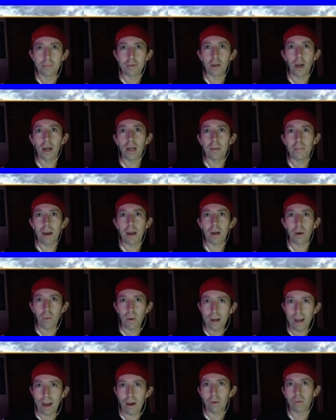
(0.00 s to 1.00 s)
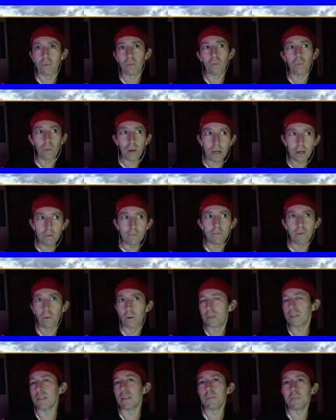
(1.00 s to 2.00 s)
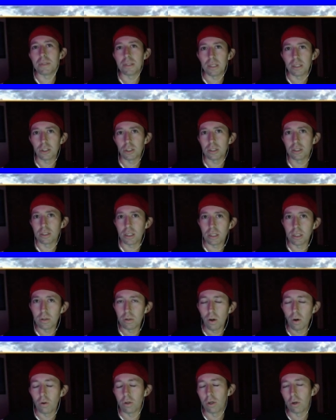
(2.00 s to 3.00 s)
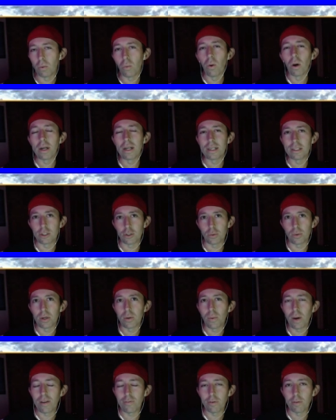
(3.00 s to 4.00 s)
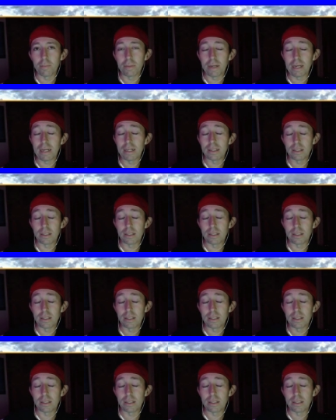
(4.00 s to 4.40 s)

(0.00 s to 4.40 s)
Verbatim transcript: I'm talking about going out and reinforcing positions that you know you're one injury away from being